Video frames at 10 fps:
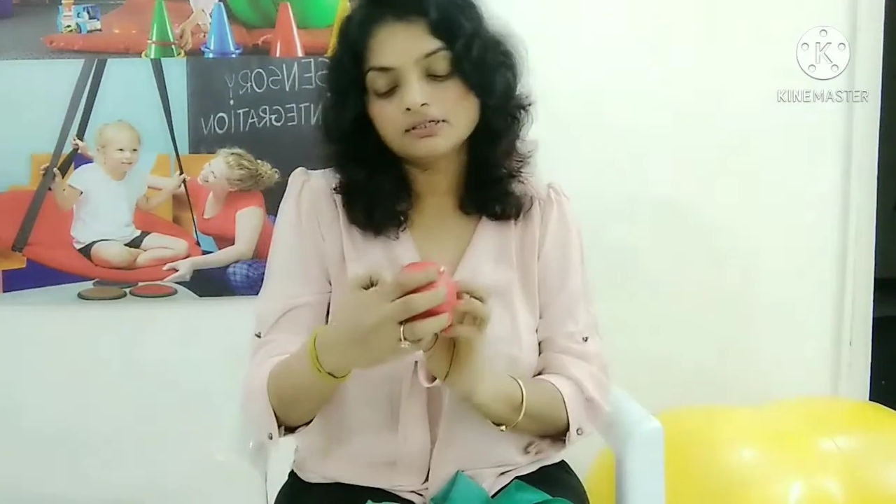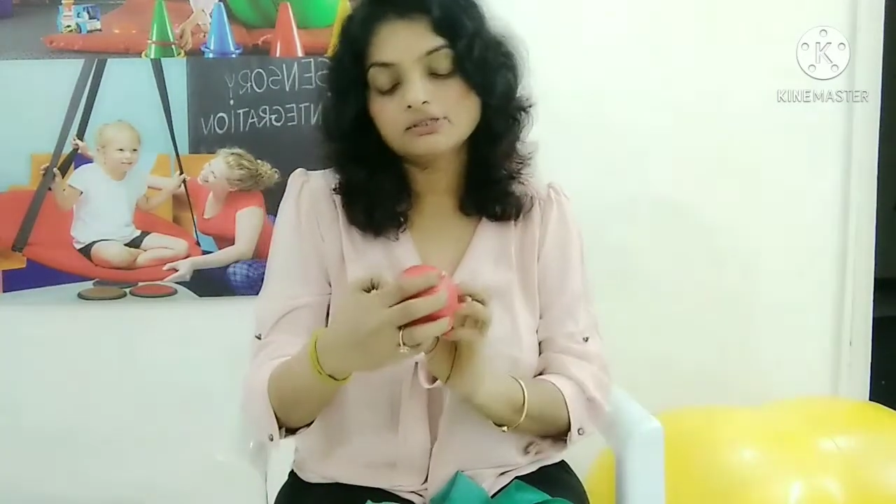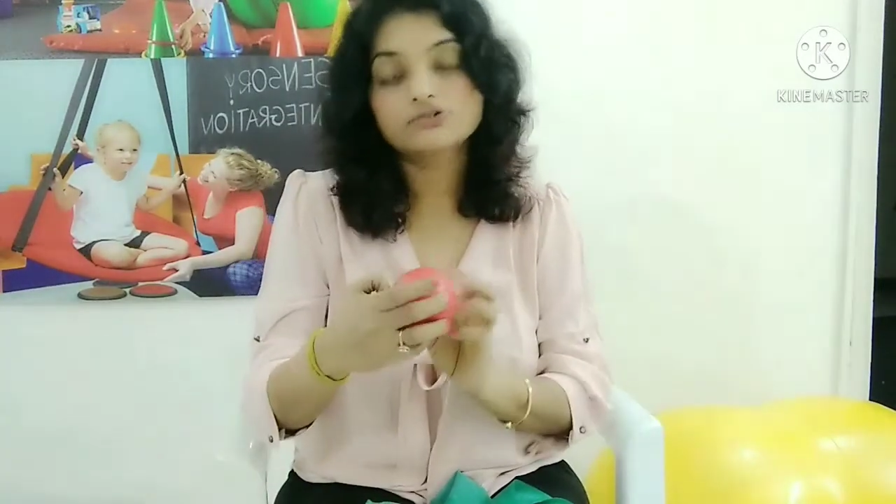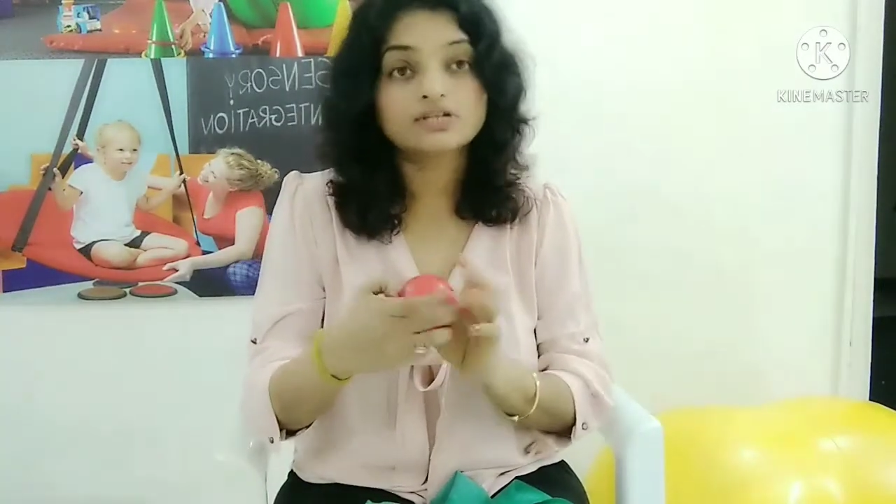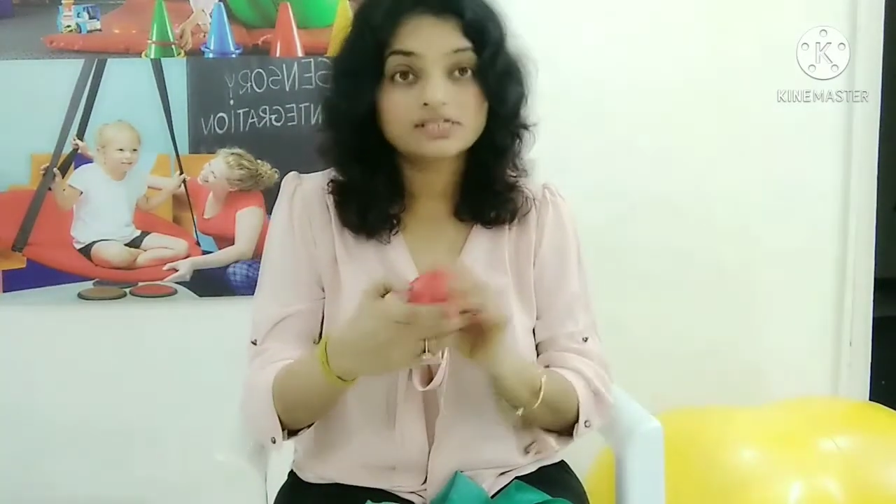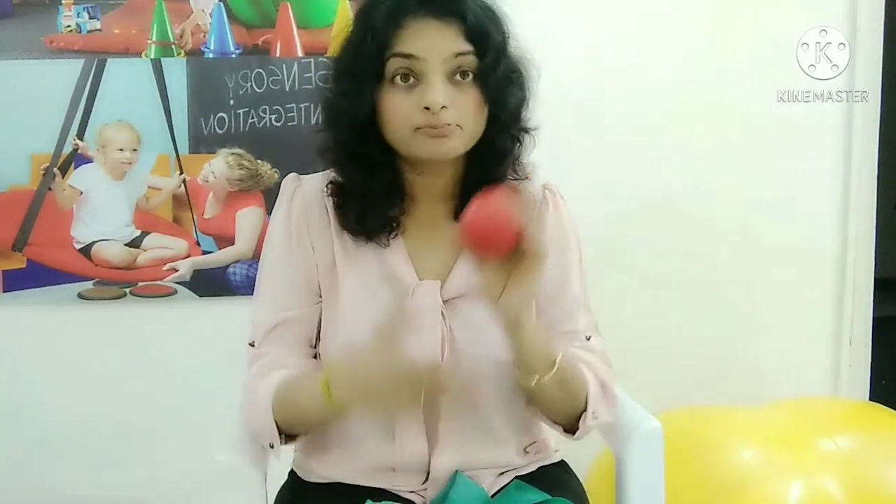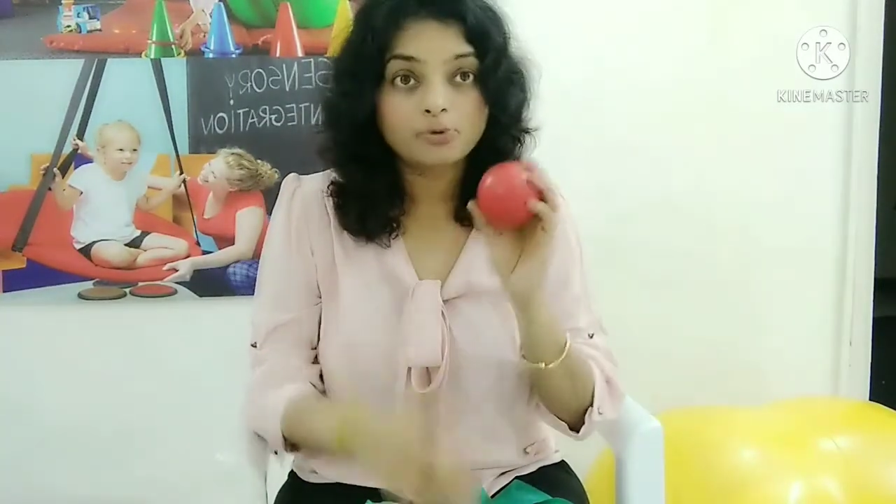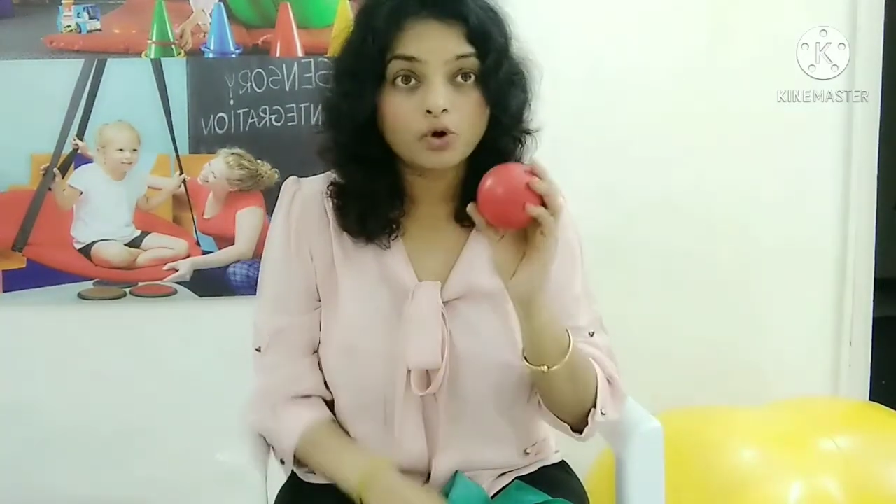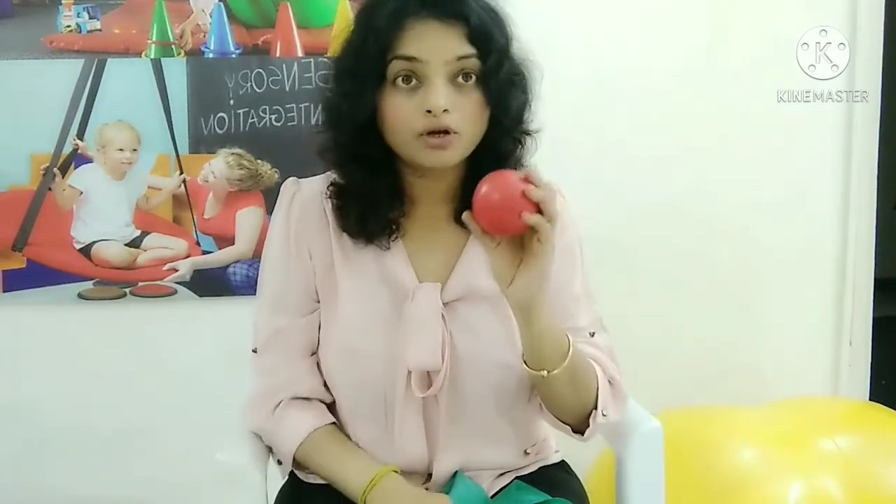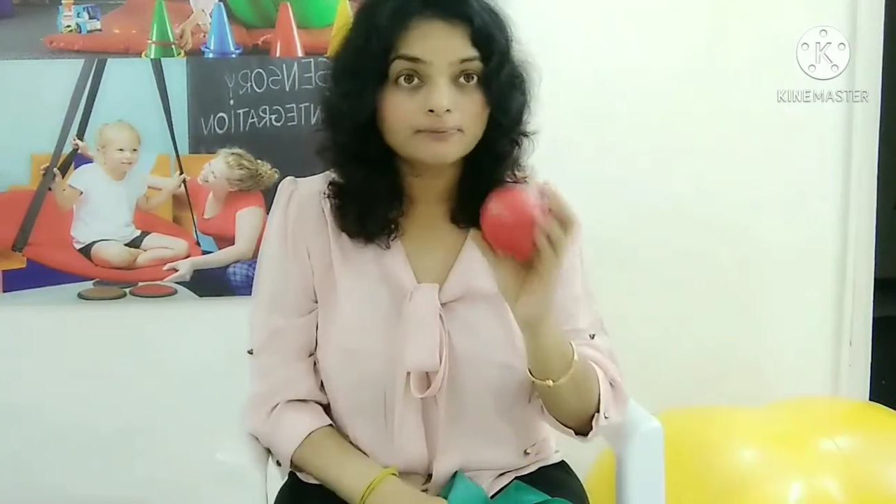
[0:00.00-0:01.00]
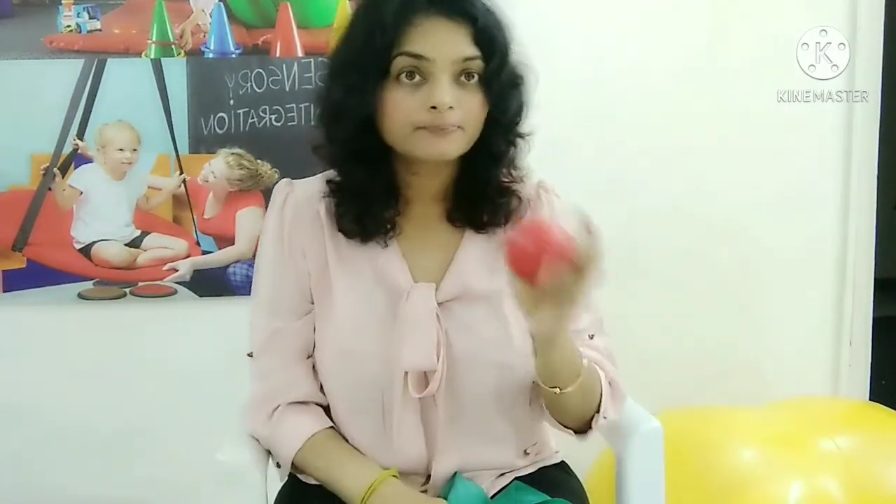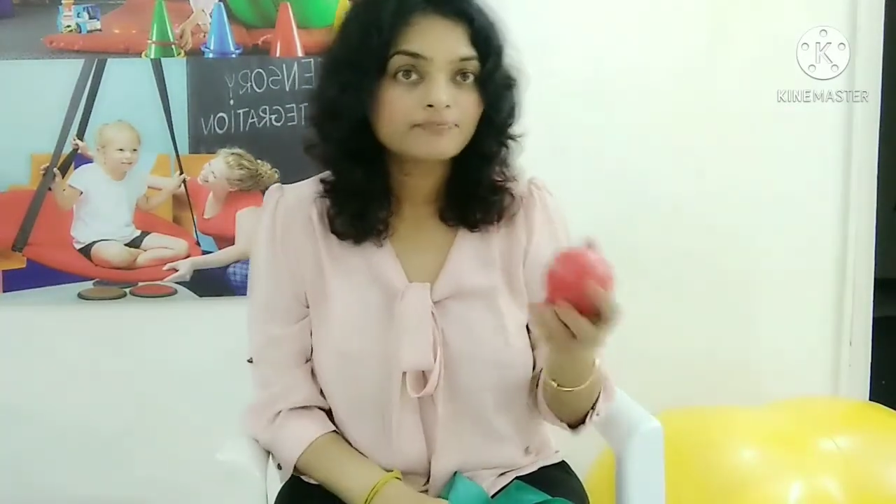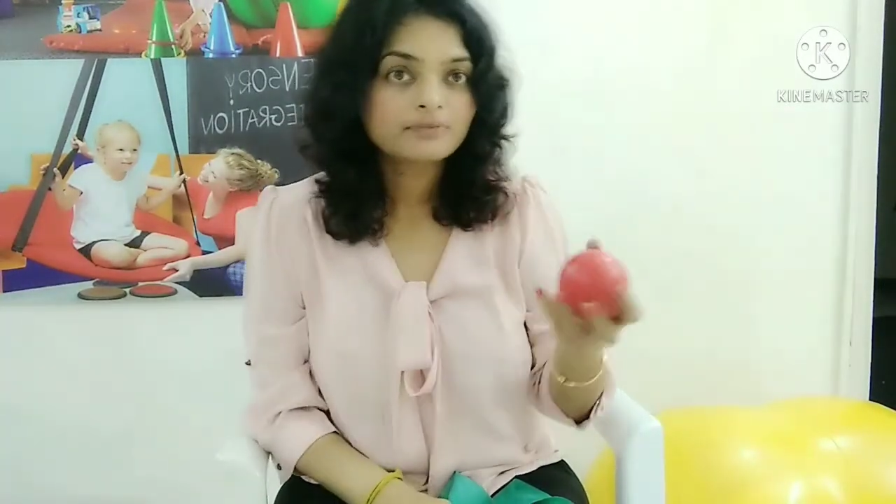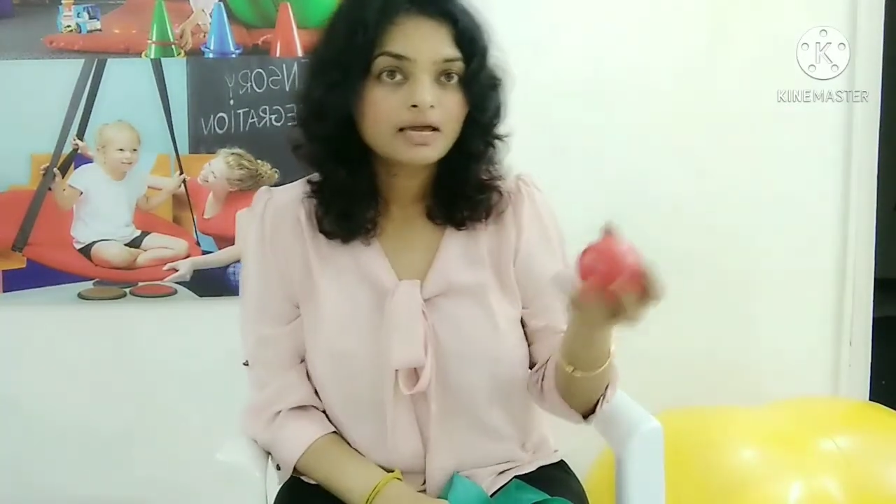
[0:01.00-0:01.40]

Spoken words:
a stress ball.